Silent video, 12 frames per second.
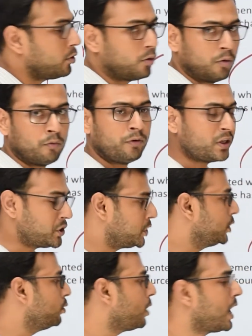to which
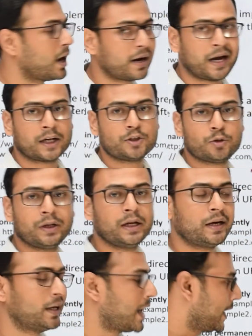you are actually
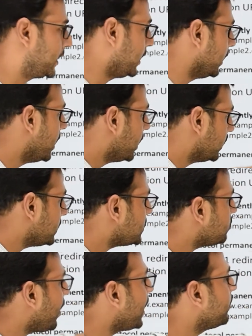redirecting. This
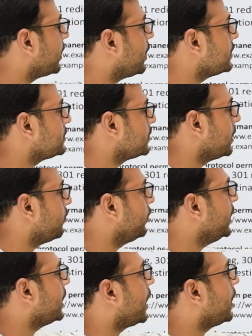is why, because
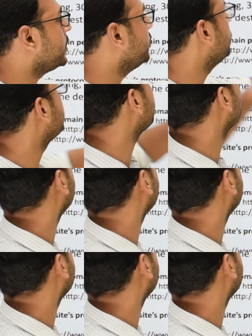we are using